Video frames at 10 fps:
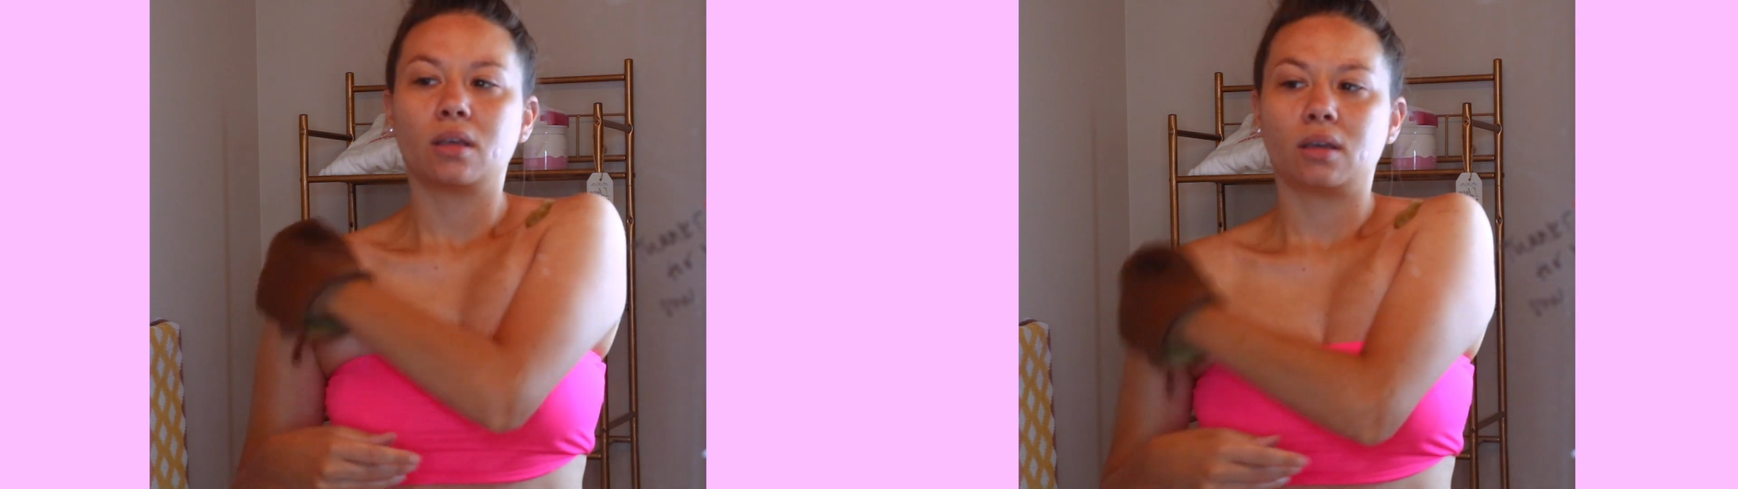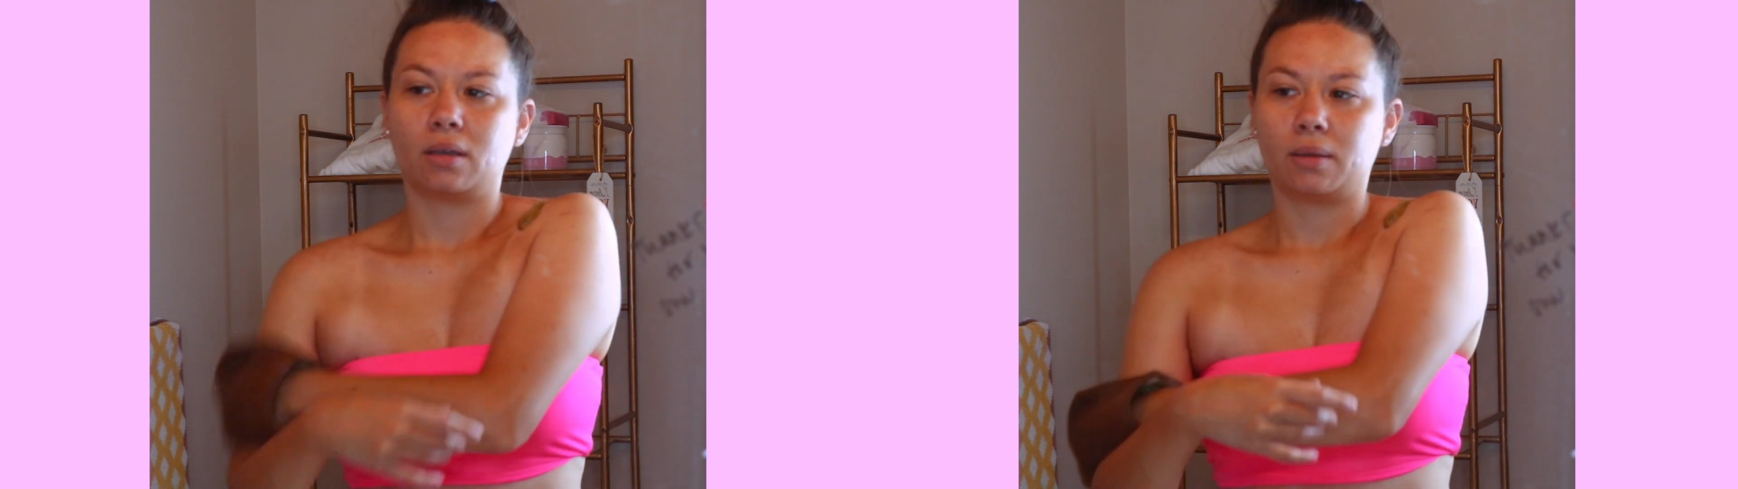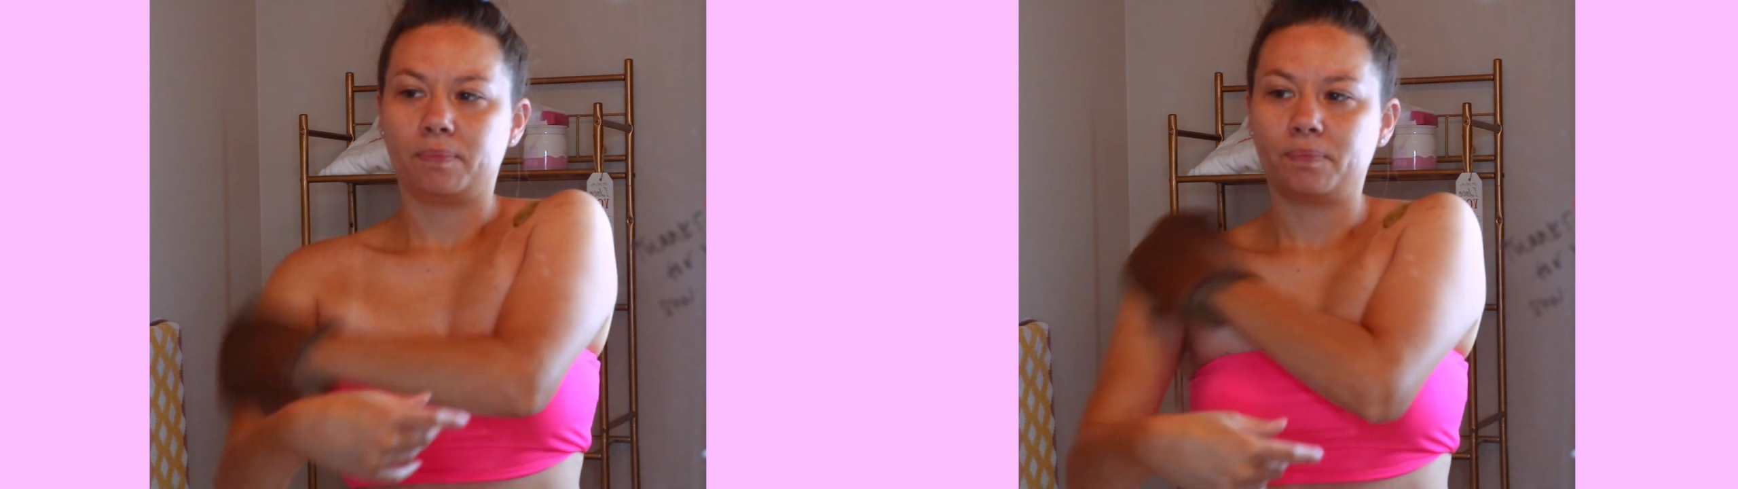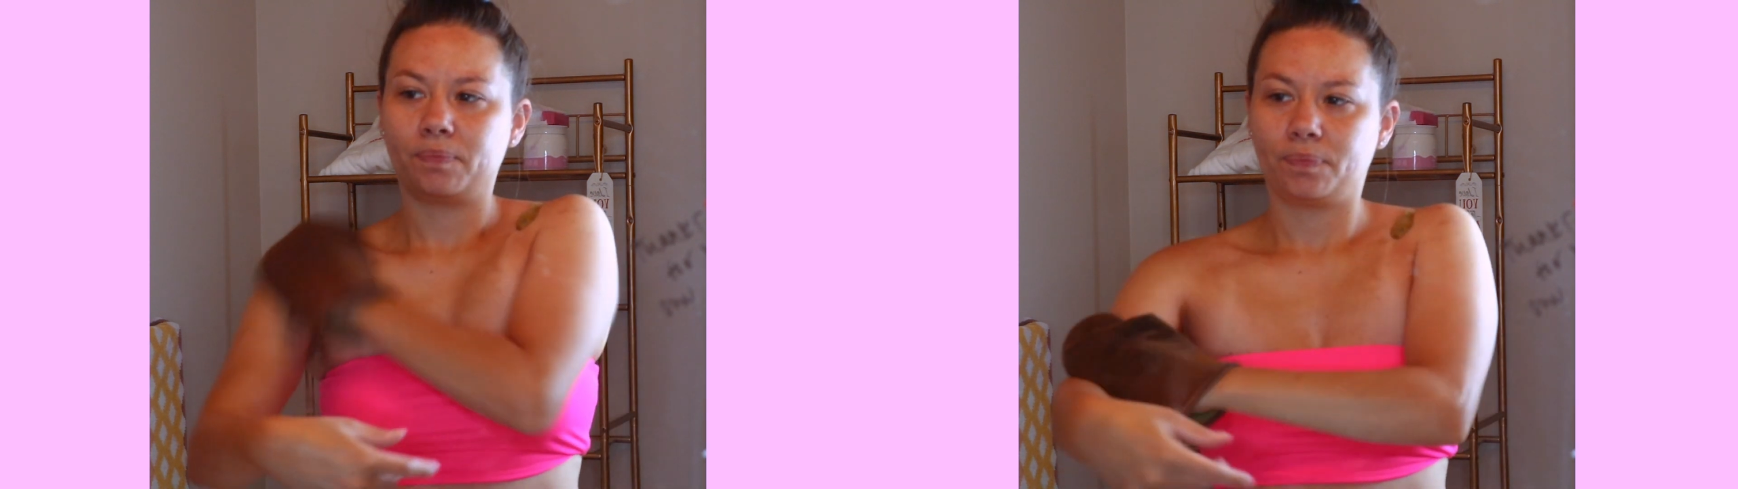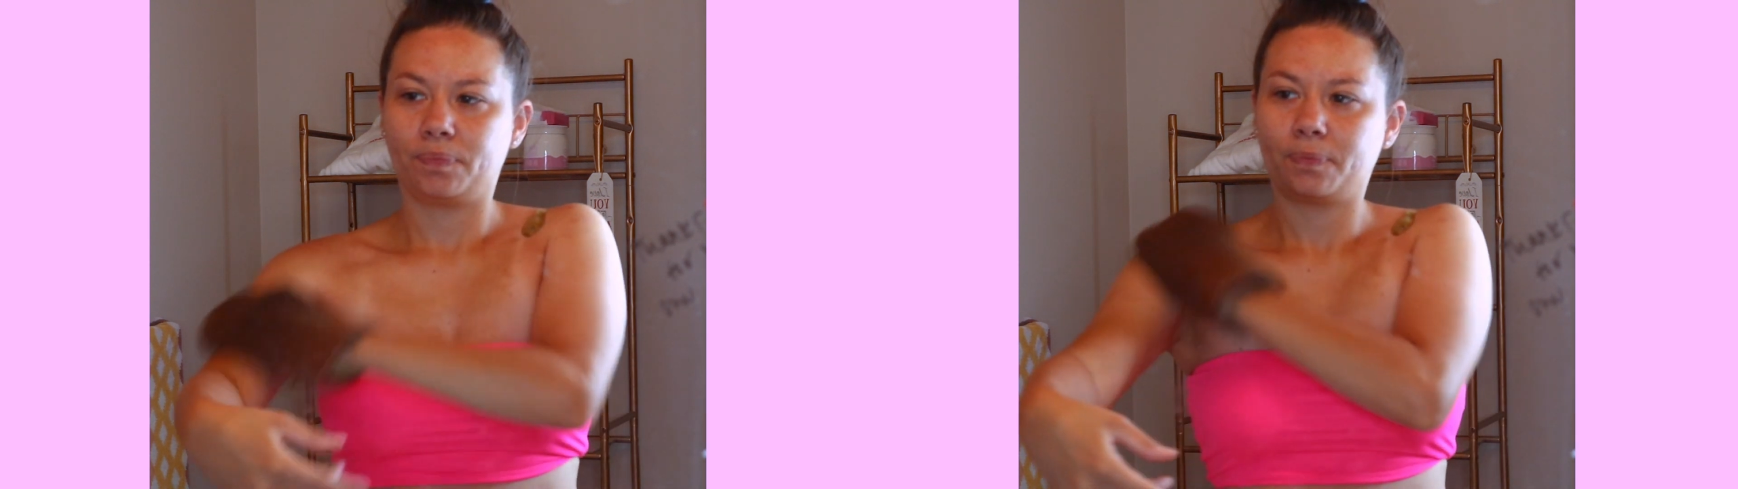
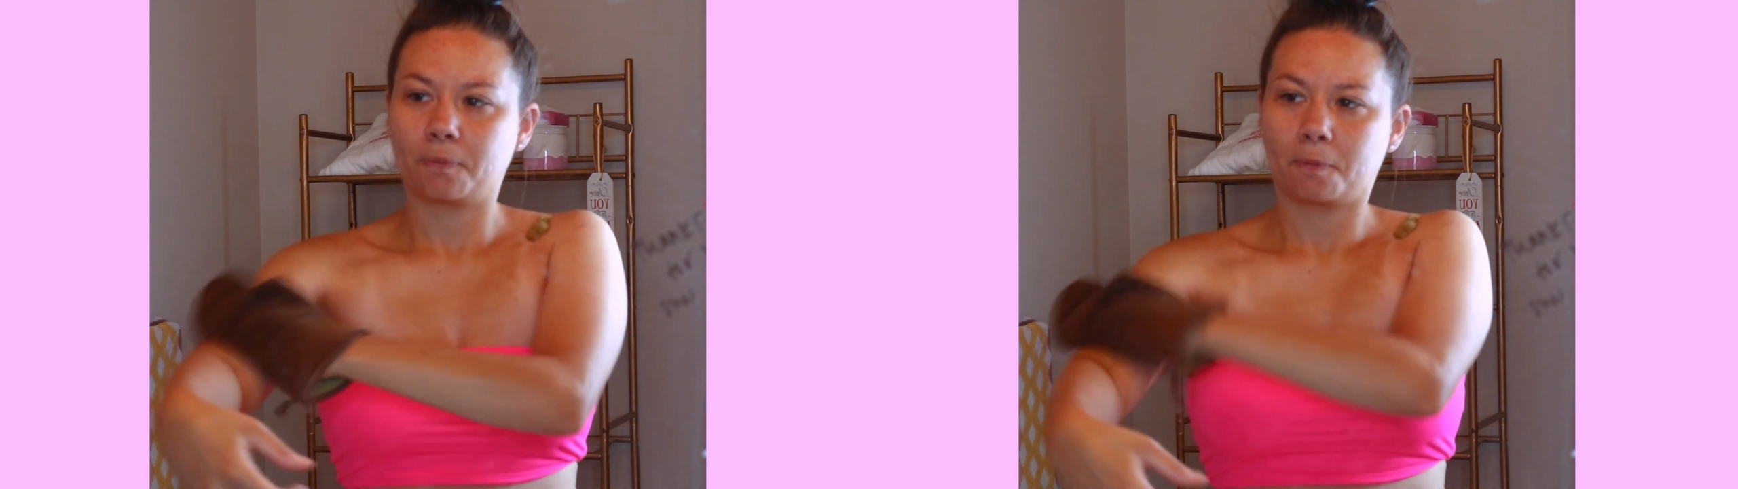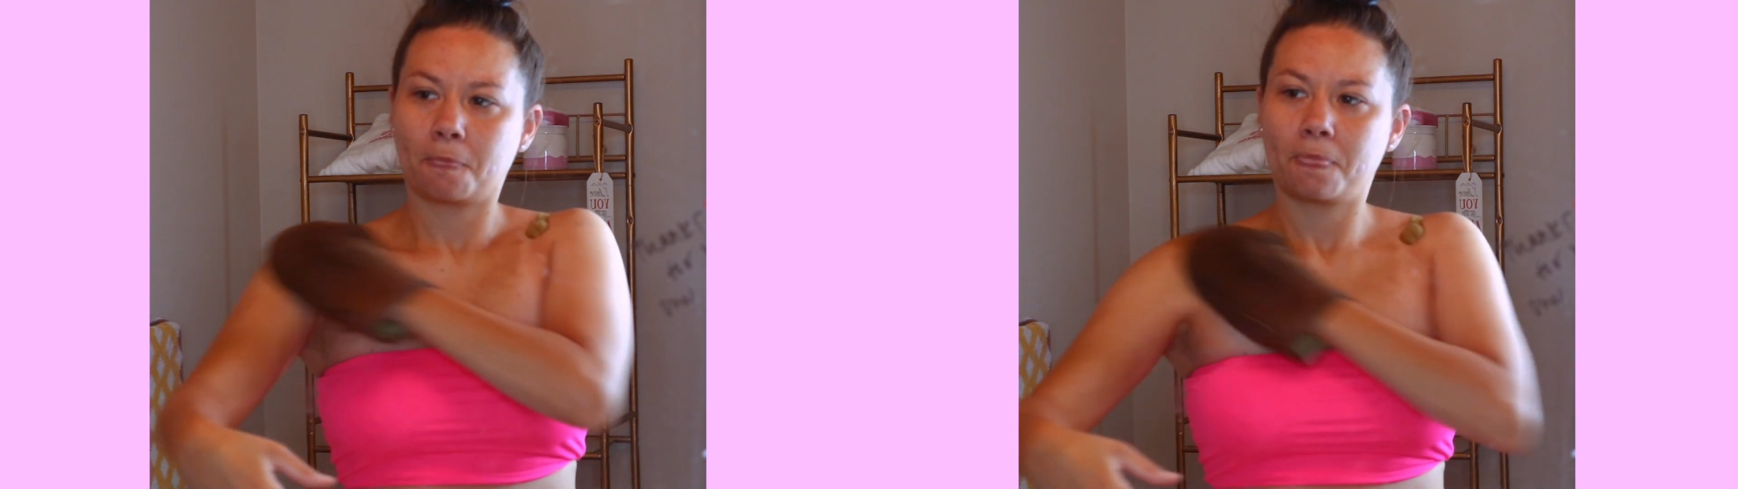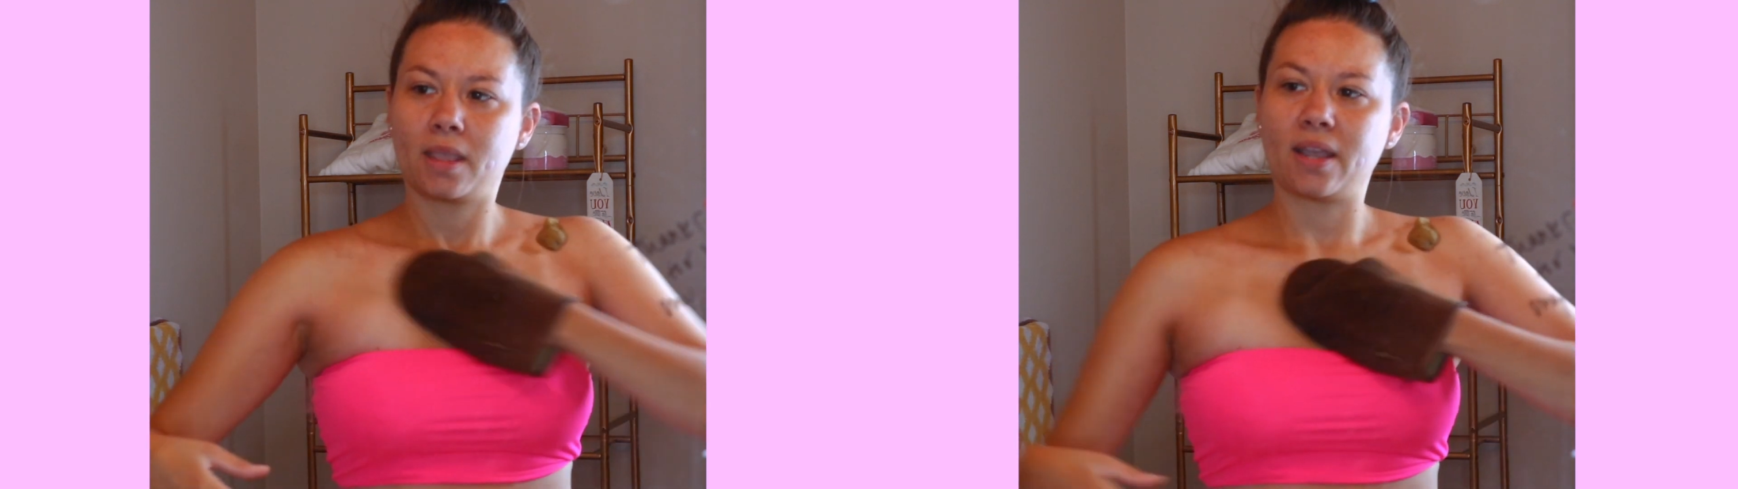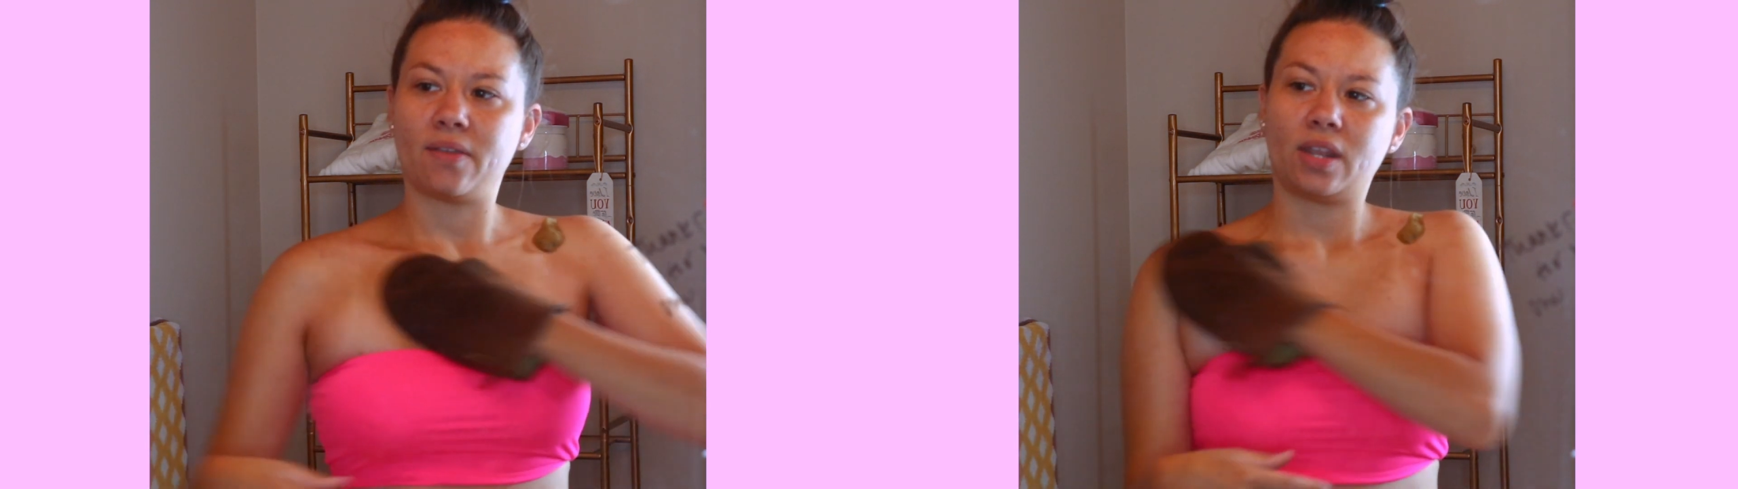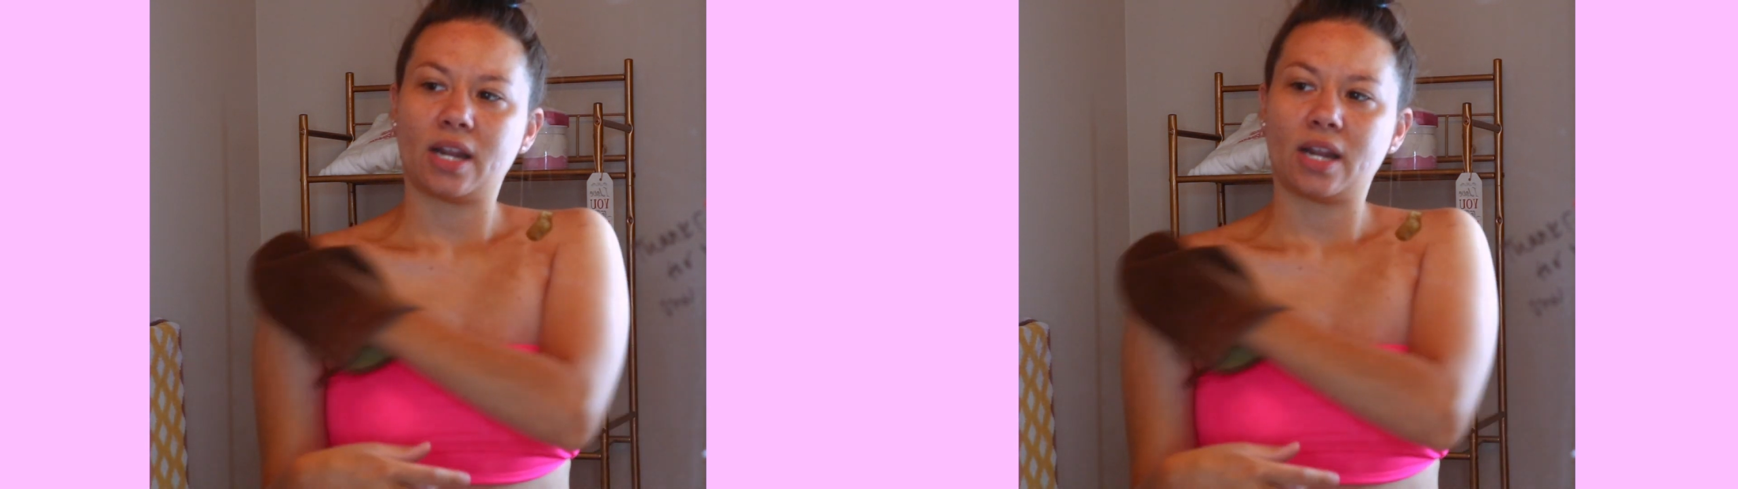And